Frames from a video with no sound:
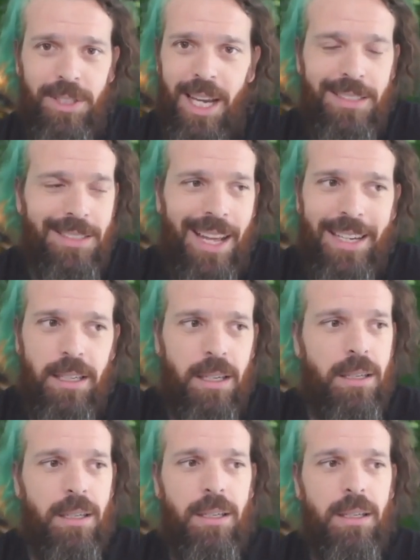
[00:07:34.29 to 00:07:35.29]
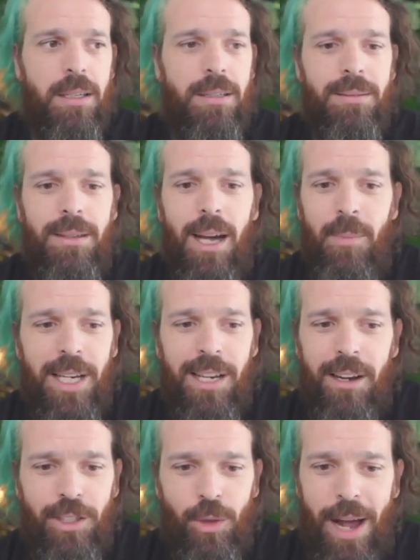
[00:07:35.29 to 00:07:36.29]
And like, I mean,
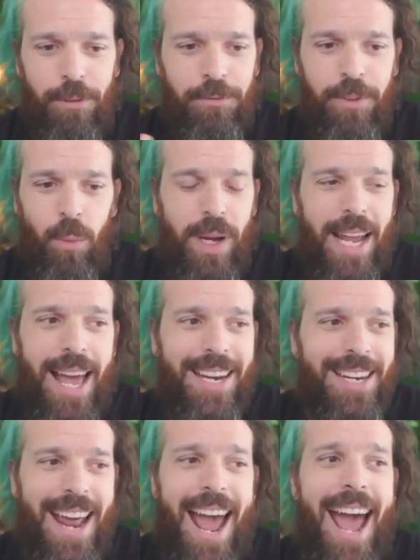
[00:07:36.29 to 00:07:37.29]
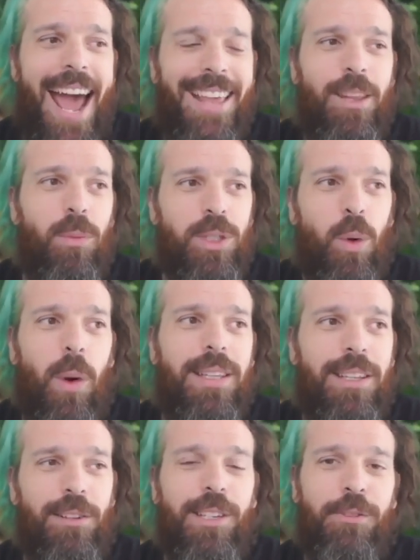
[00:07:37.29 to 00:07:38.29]
at Under Outfit, we had an ad that was
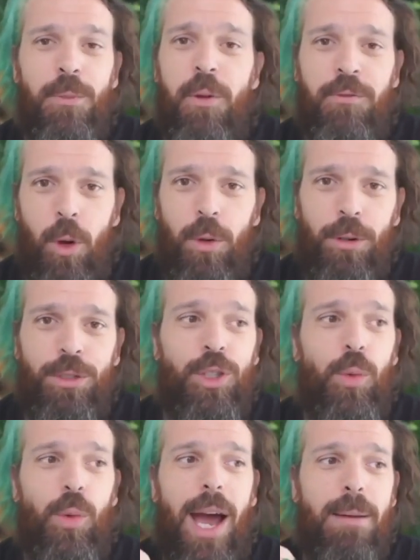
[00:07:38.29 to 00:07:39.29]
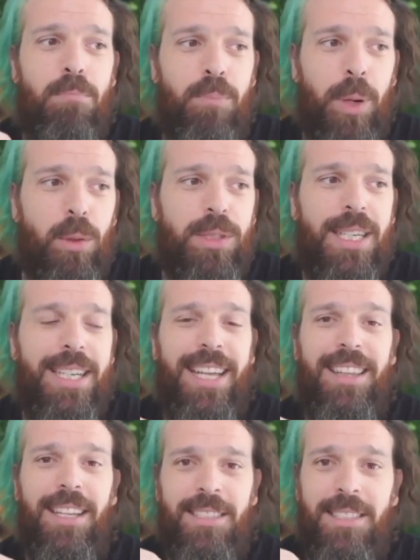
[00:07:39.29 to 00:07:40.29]
quite literally from a photo shoot. I built it
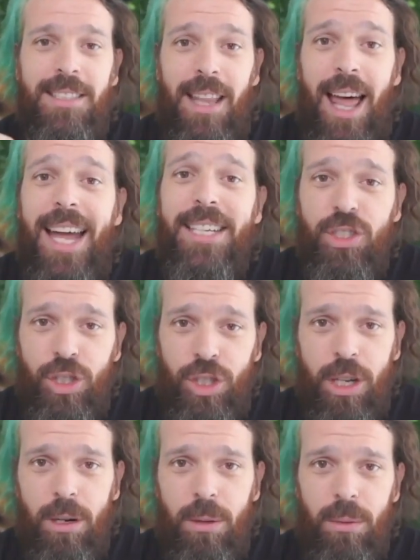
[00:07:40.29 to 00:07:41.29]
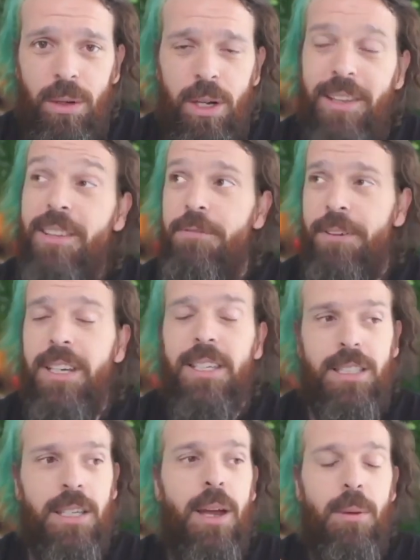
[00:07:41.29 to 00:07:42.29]
in the slideshow. I think
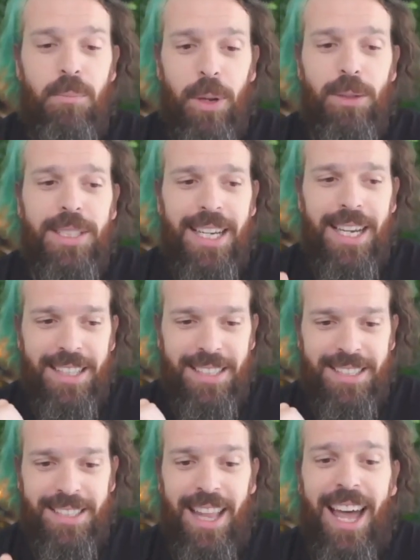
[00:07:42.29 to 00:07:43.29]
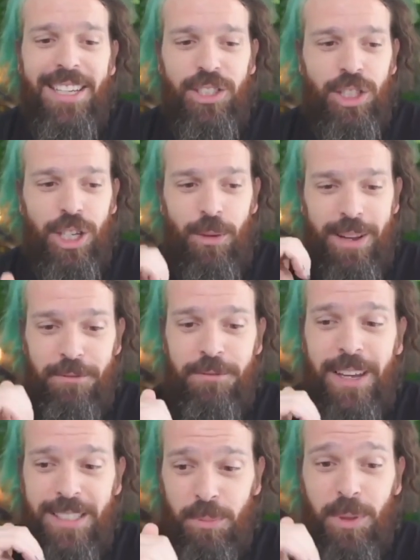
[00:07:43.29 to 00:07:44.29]
Felix built it in the slideshow in
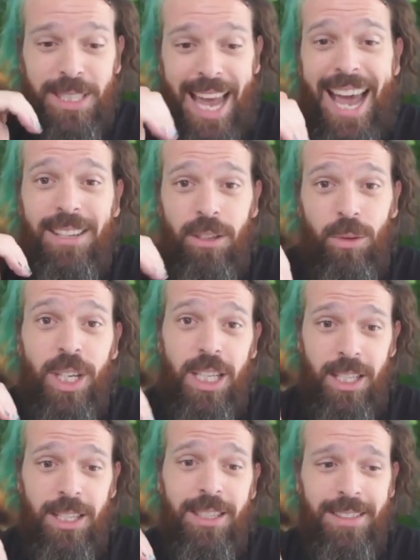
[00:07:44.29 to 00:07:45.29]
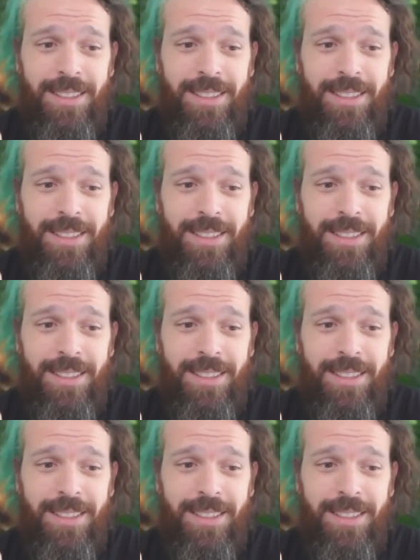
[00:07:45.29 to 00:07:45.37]
Facebook's ad unit.